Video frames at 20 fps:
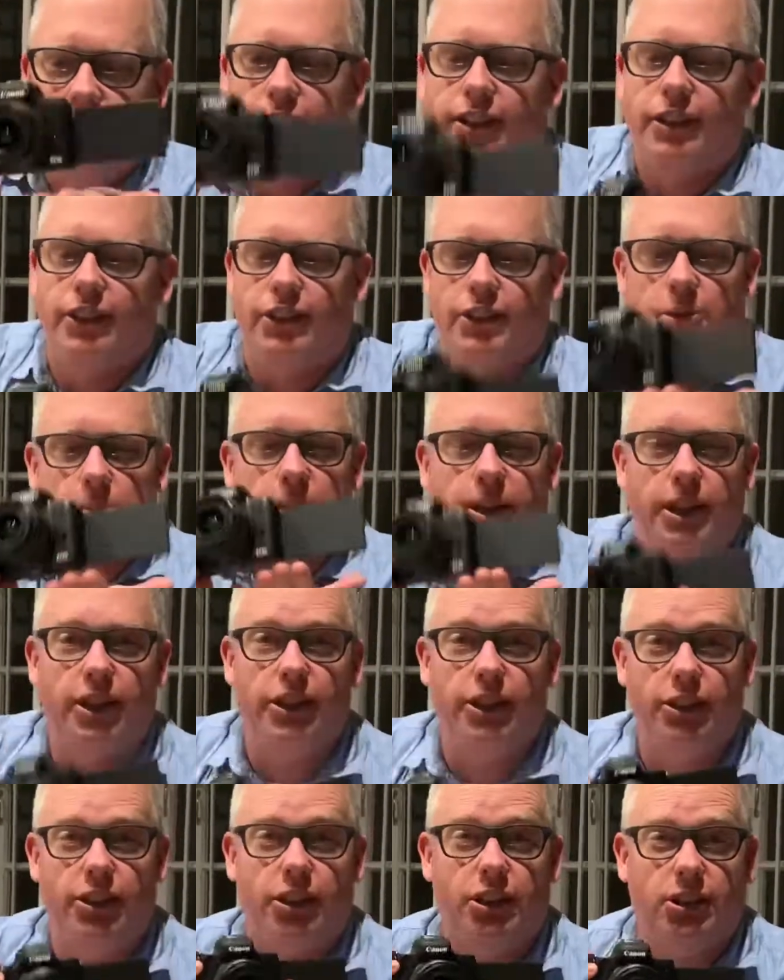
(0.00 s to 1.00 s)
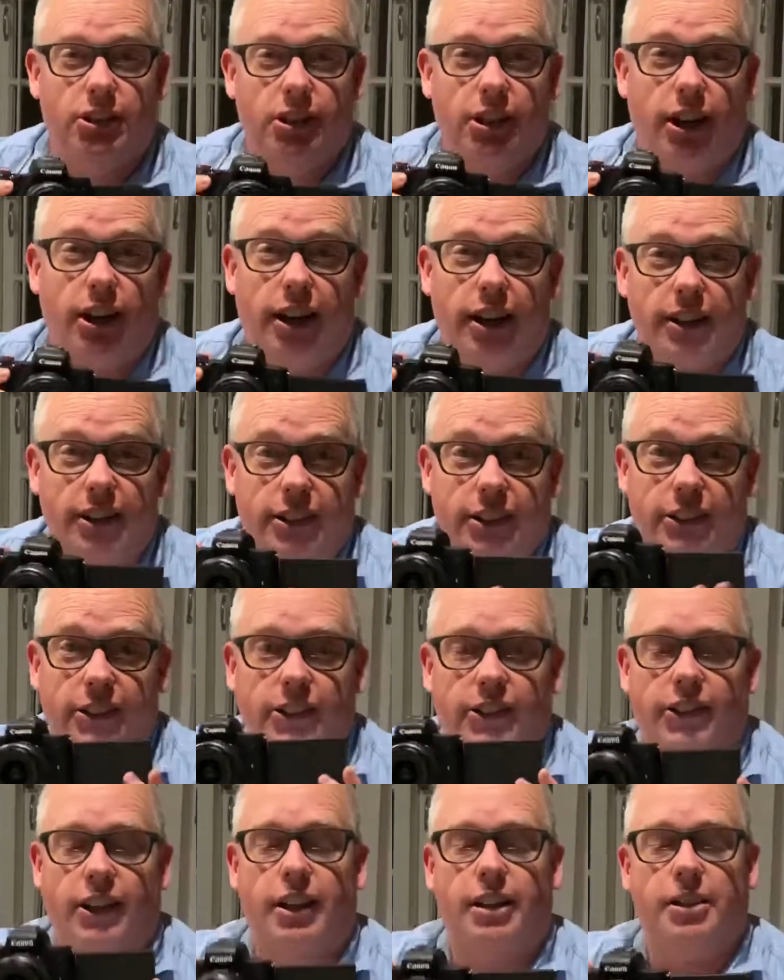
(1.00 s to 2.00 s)
This will be going to the Cook
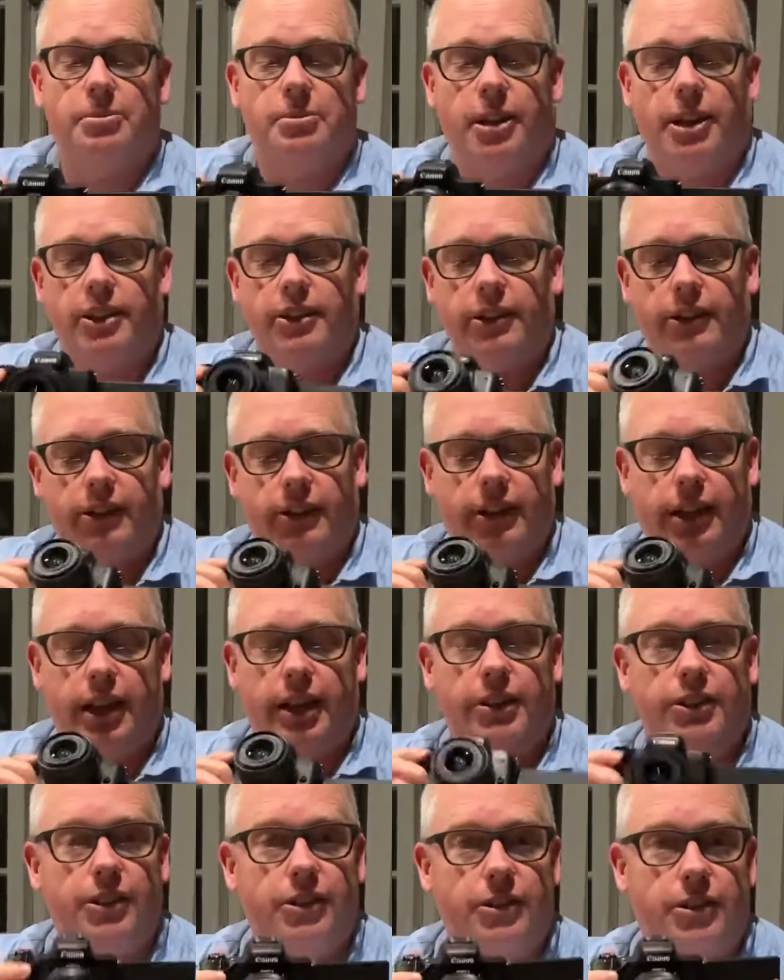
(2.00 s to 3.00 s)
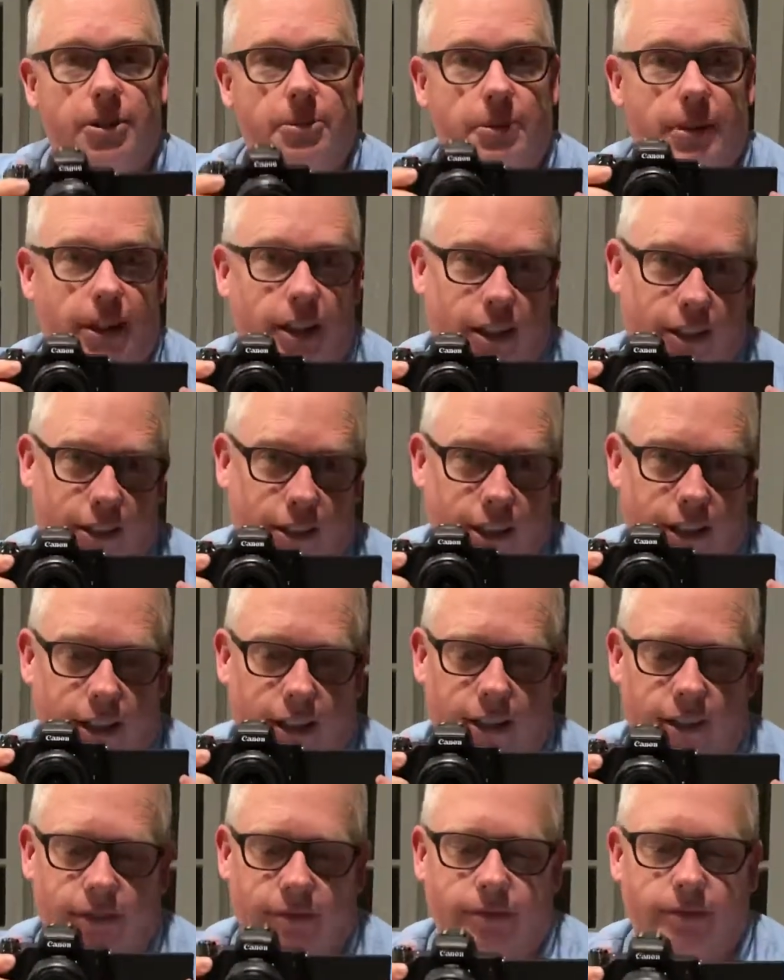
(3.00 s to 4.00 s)
Islands in a month and Europe at the end of the
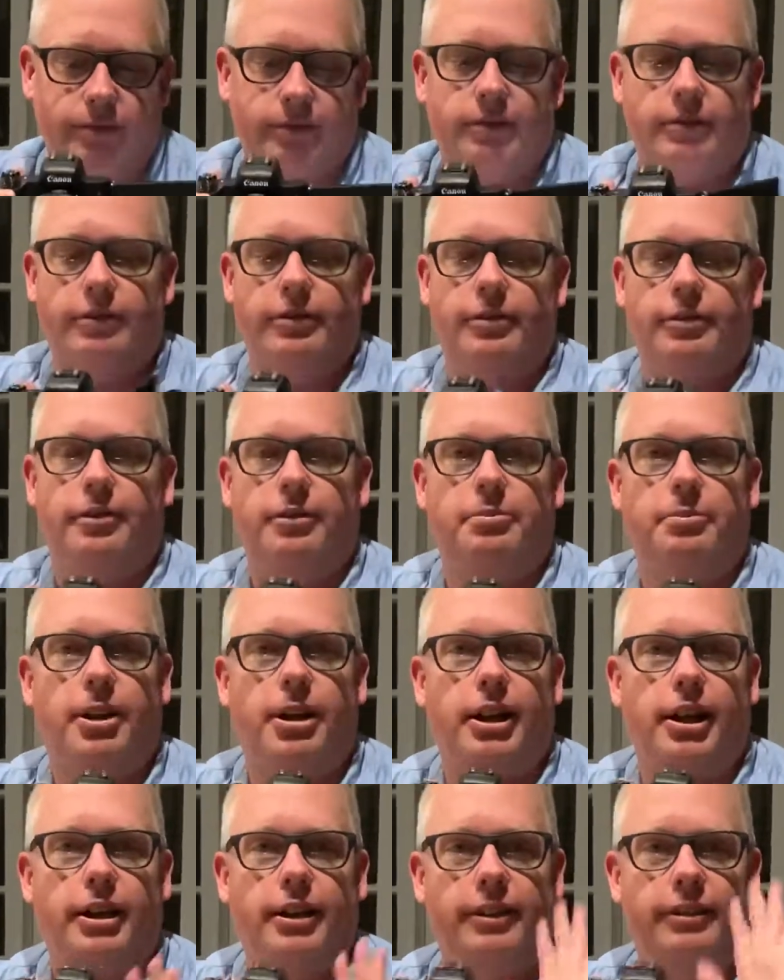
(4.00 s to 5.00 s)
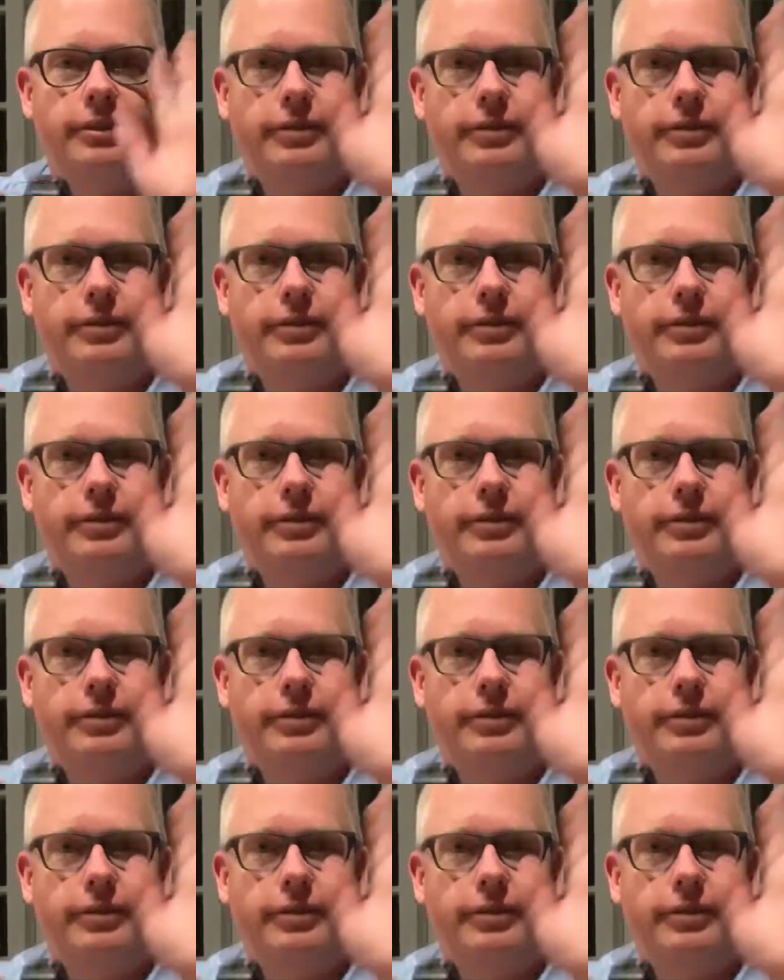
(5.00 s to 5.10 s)
year. Bye.